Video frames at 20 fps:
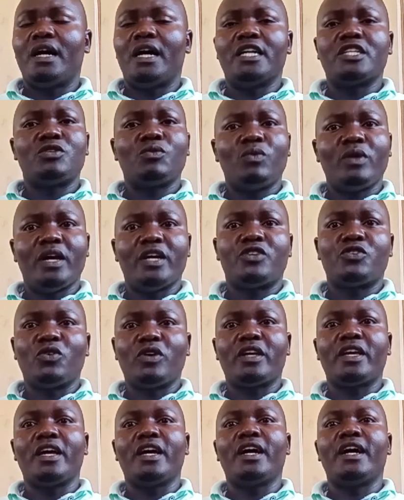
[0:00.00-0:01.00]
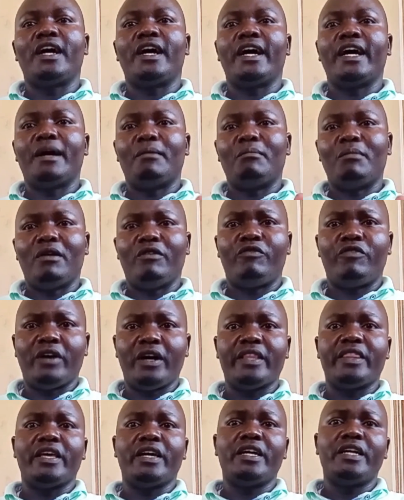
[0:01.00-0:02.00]
As we are talking, I am a
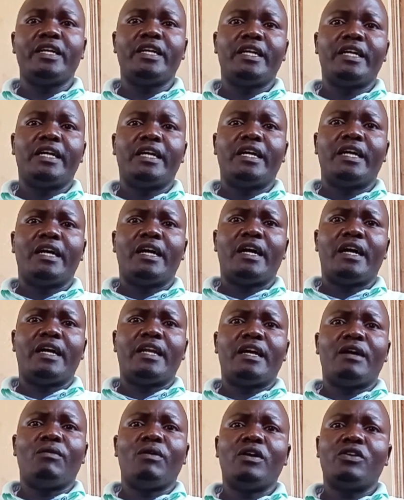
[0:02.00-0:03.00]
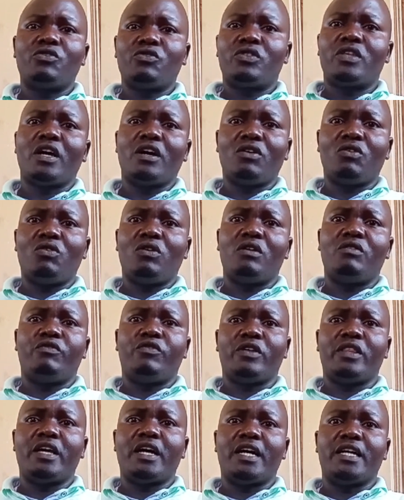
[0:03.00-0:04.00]
father, and I want to thank God
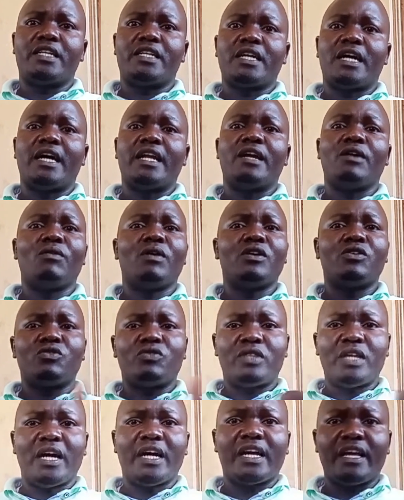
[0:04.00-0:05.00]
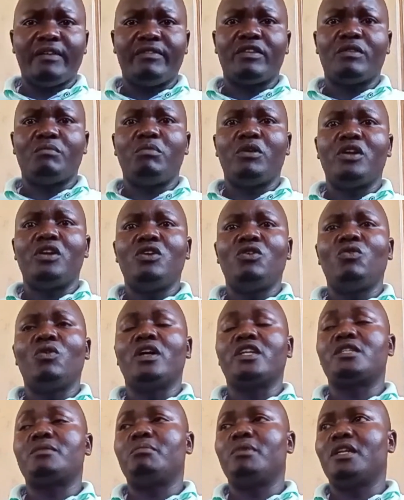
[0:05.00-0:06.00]
for that, and I want to thank everybody who
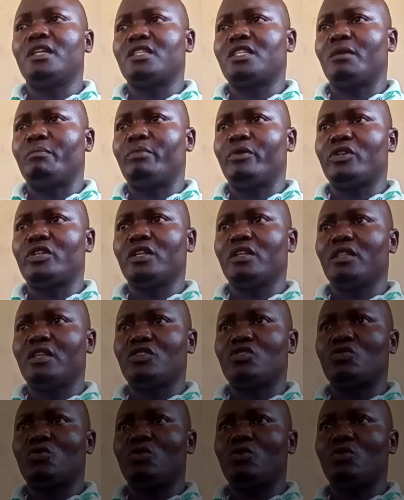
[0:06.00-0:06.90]
has been supporting the